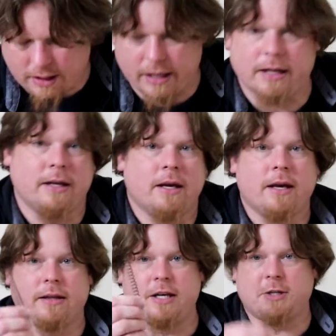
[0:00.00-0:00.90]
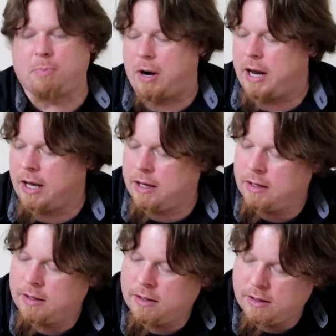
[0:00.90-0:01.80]
I need this spring
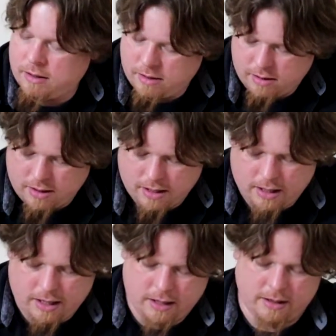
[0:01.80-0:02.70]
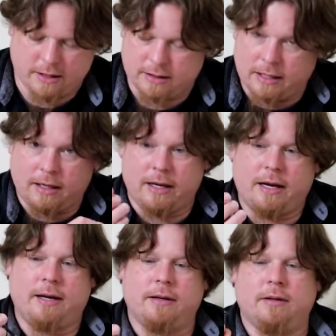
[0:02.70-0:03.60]
and this
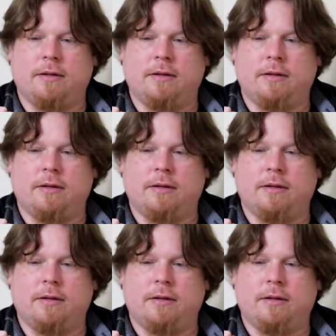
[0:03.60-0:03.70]
little